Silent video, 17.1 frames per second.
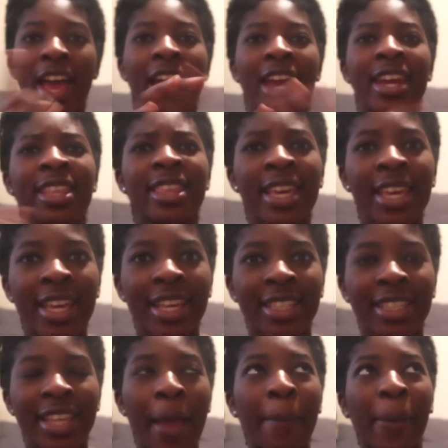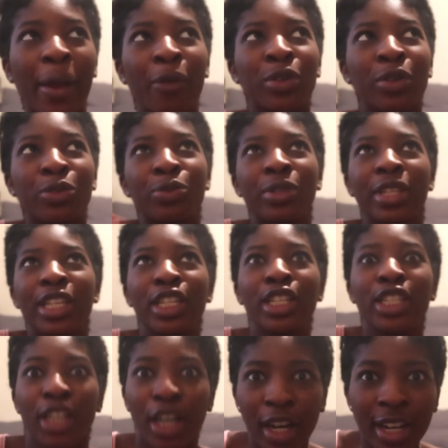And the thing is, Empire was really
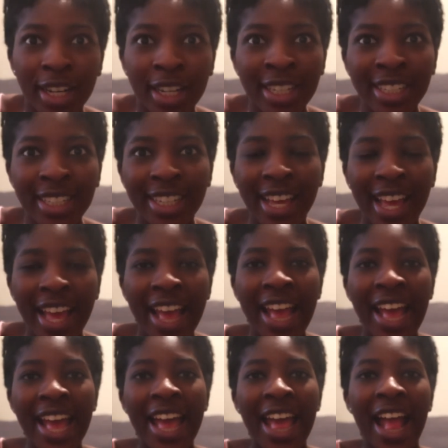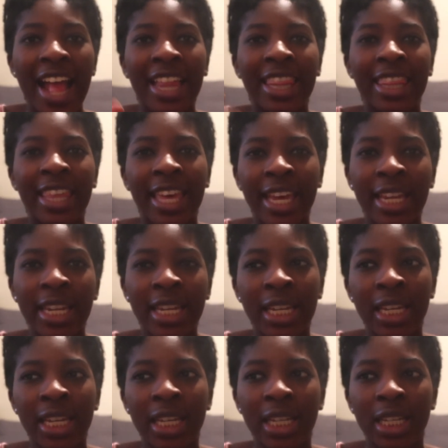good. And
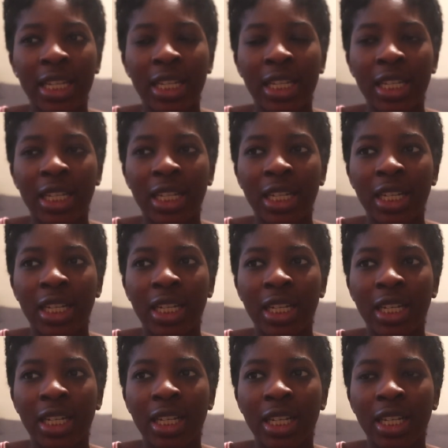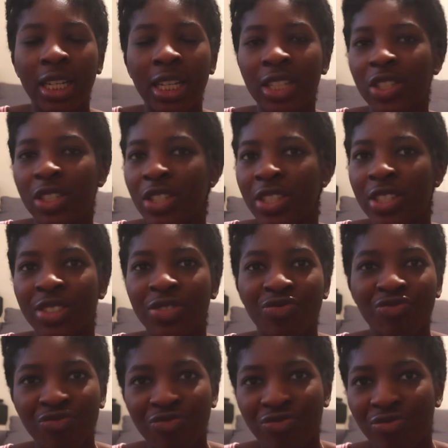then it just
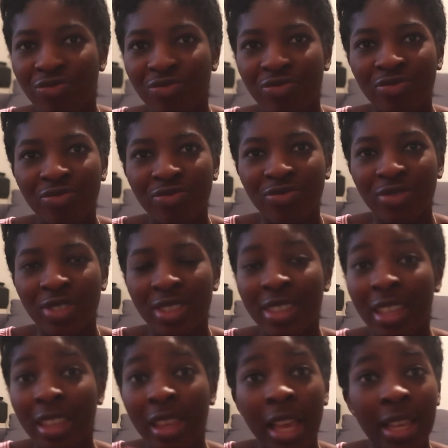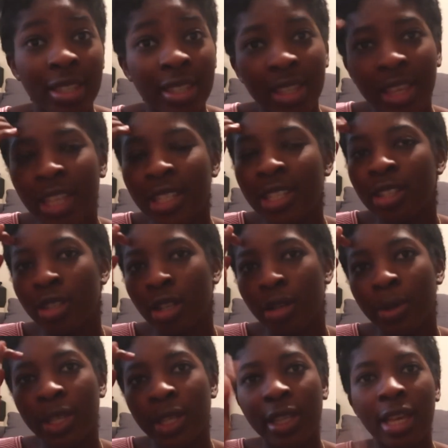the last let's not talk
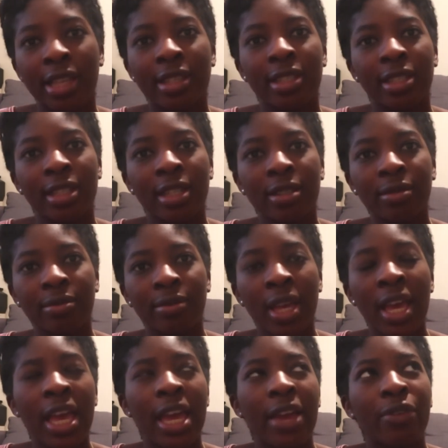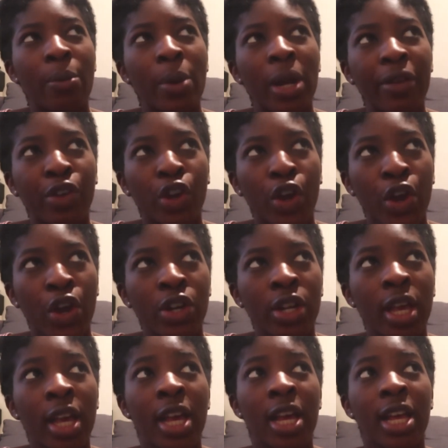about the last season. i from what I've
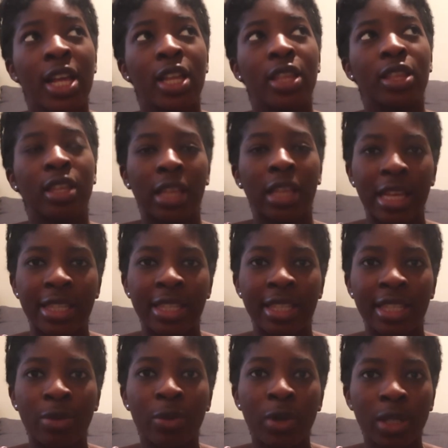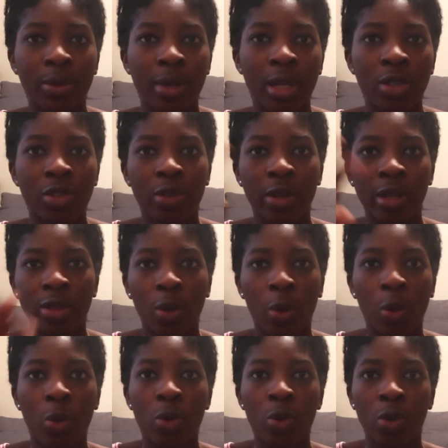heard, the last season was made during the
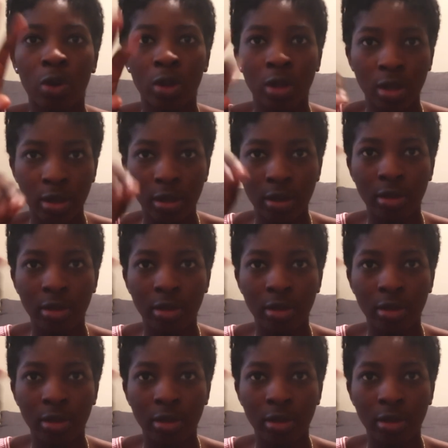whole